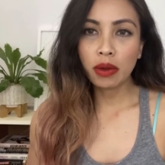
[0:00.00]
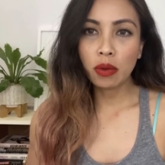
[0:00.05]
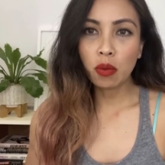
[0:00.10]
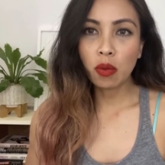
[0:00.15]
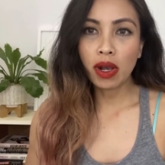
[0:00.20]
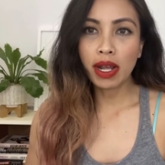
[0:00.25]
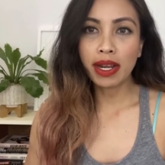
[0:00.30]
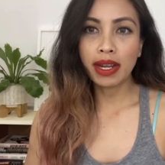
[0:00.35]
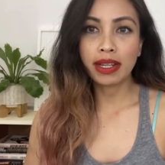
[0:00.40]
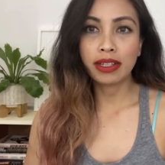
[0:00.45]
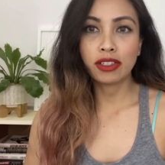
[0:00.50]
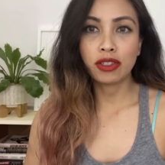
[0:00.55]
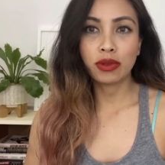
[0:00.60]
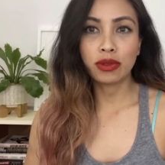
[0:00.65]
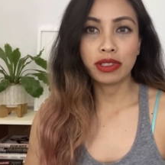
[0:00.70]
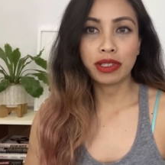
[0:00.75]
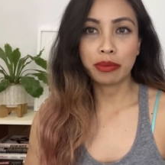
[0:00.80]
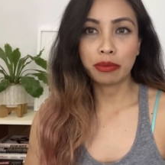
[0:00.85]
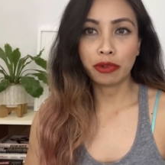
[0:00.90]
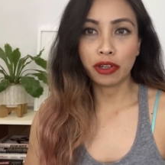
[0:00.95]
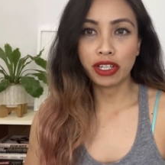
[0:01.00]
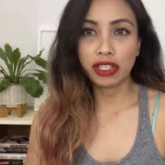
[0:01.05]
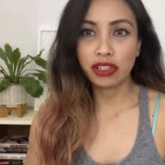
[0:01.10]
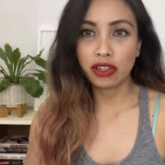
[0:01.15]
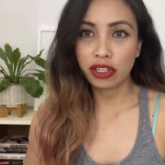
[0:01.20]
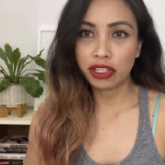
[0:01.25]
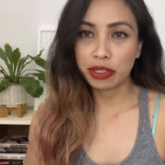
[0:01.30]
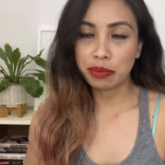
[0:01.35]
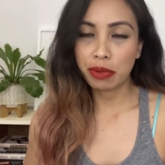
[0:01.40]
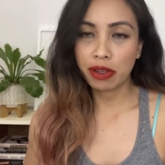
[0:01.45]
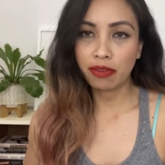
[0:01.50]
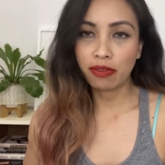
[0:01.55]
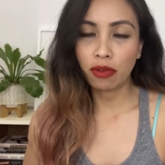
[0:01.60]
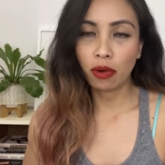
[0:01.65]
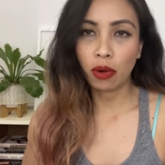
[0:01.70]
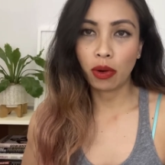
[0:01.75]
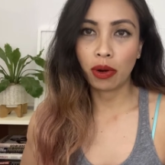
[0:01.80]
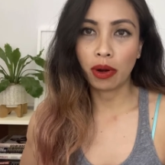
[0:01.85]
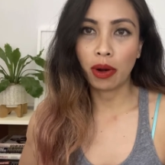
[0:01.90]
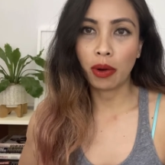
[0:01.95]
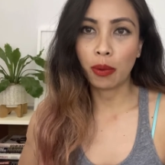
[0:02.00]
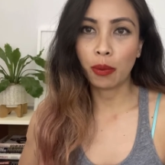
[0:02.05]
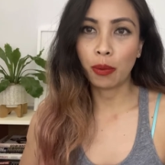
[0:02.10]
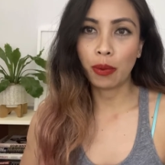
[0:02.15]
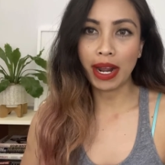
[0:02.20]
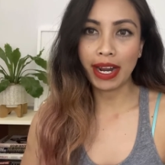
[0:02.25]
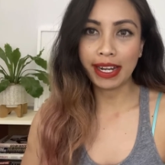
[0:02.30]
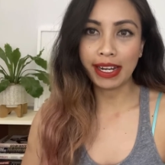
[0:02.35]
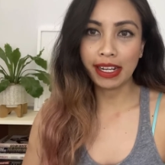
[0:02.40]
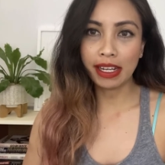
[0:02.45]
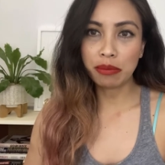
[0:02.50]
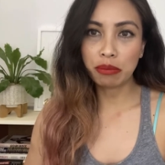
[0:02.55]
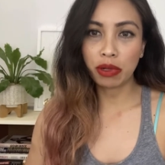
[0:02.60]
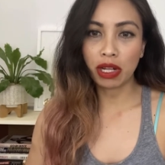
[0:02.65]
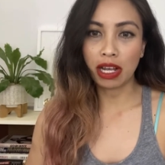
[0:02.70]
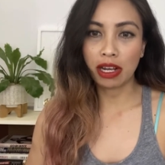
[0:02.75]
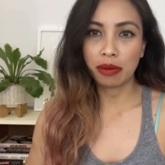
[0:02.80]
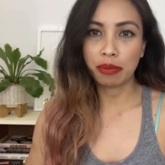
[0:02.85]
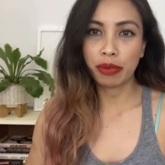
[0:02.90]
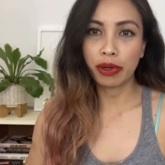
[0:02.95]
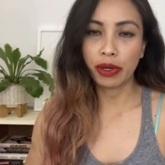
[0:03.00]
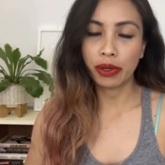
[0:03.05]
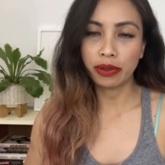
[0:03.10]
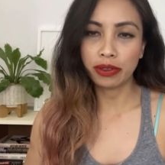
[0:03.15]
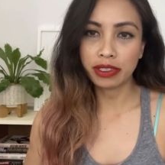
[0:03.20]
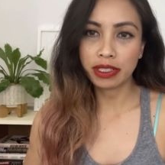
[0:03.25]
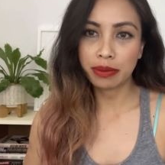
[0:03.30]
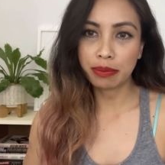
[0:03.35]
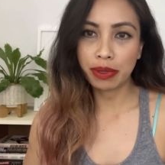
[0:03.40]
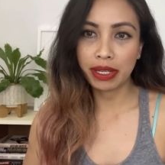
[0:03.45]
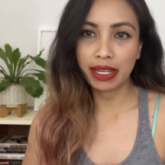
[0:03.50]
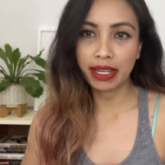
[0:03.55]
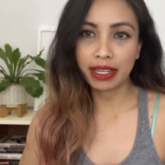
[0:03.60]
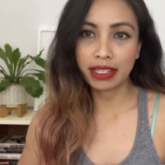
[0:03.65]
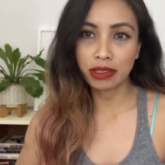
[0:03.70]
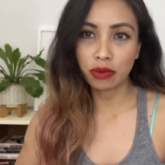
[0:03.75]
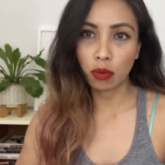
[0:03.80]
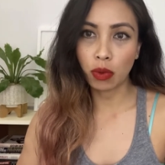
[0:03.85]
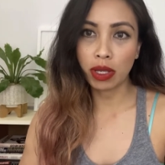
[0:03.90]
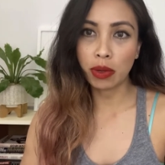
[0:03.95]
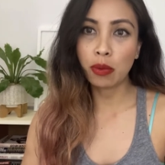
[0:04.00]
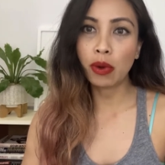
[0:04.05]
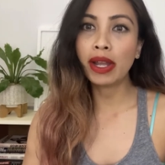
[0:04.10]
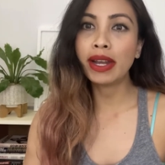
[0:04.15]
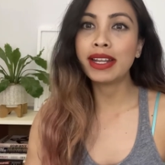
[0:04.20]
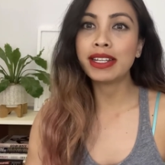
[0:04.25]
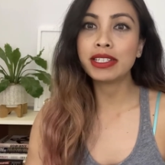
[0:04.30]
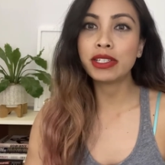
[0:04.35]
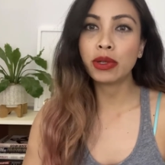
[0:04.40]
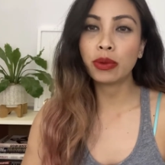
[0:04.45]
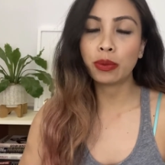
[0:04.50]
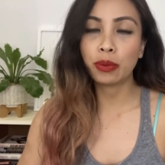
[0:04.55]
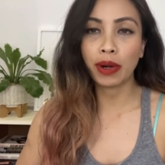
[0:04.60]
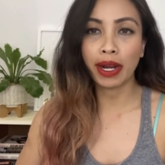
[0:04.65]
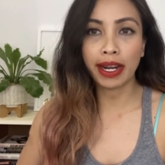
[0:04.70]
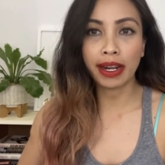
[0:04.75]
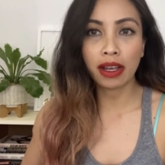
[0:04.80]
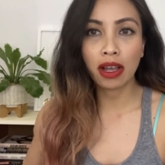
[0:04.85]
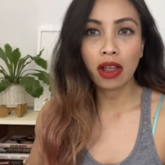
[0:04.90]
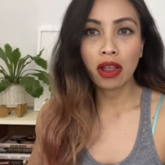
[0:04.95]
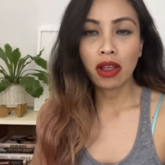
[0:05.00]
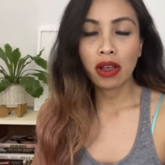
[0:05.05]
want to do some research before writing a blog post because we want it to rank